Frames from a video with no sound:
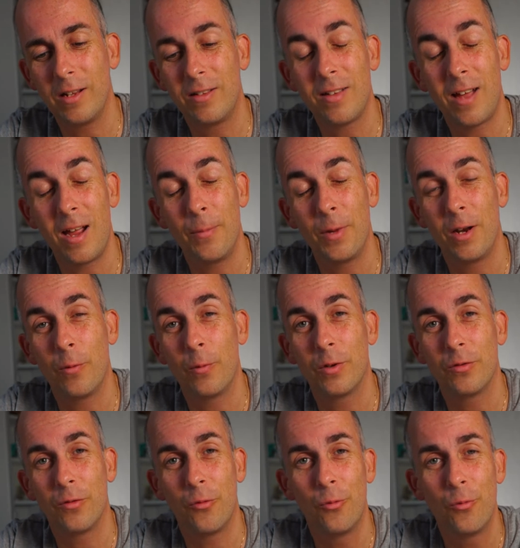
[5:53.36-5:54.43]
the time that I
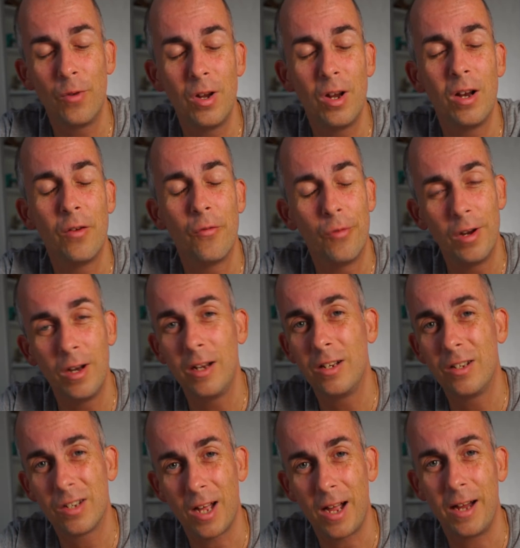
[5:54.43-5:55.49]
was really
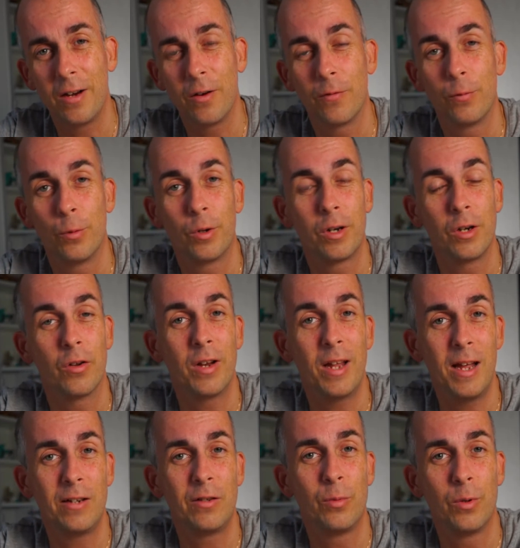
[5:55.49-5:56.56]
tired of working on
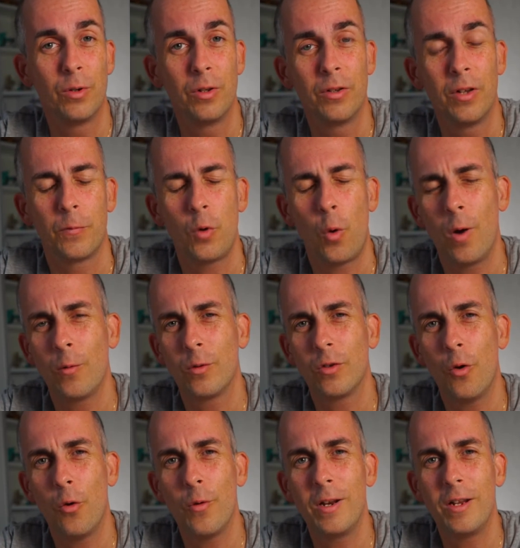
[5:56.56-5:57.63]
Ashworld. So I was
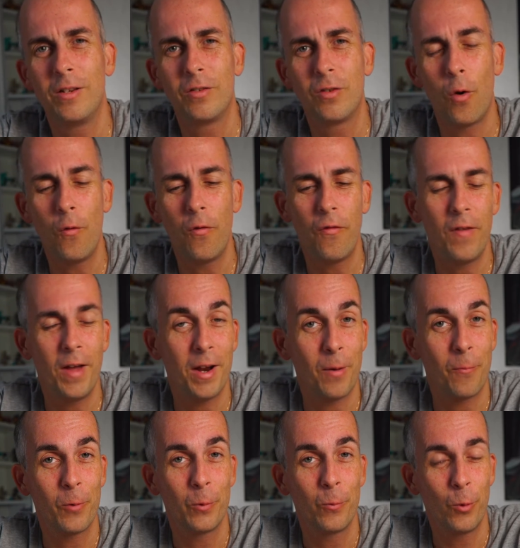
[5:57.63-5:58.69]
already so fed
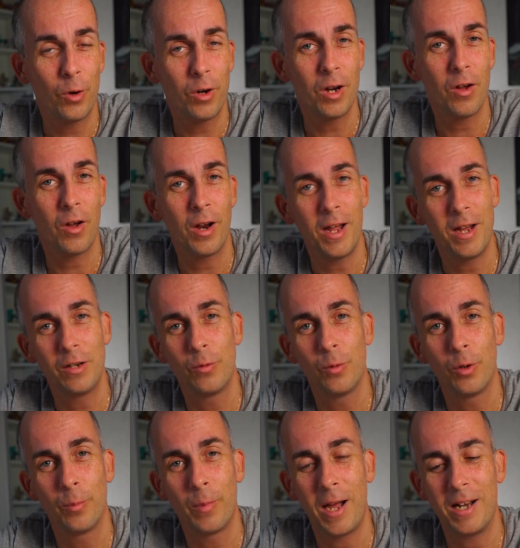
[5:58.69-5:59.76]
up with working on
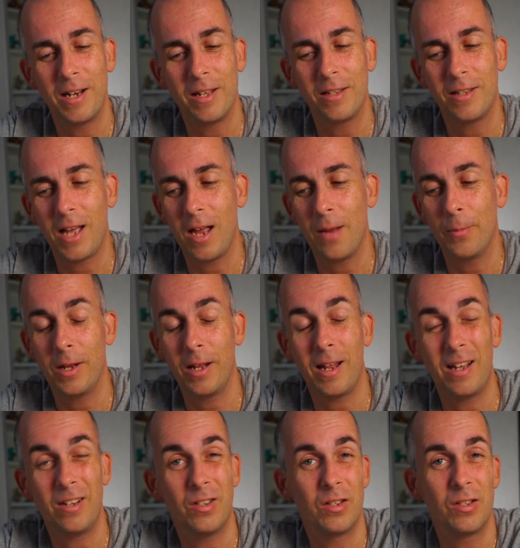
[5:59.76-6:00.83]
Ashworld by that time that
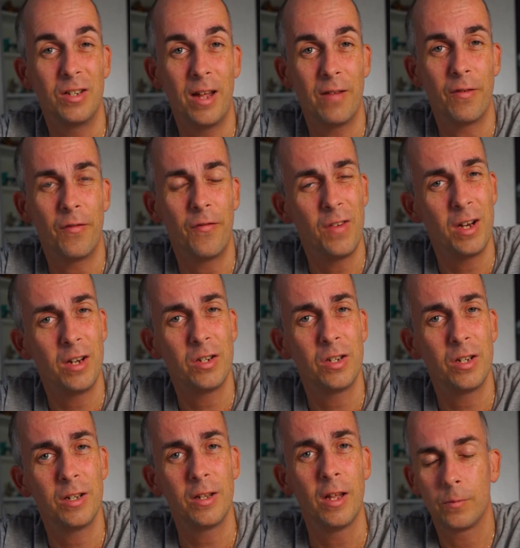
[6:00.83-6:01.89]
I just never
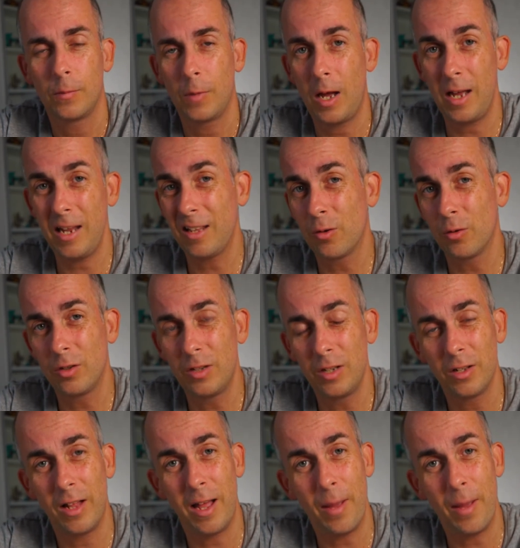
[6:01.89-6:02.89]
finished it. It could still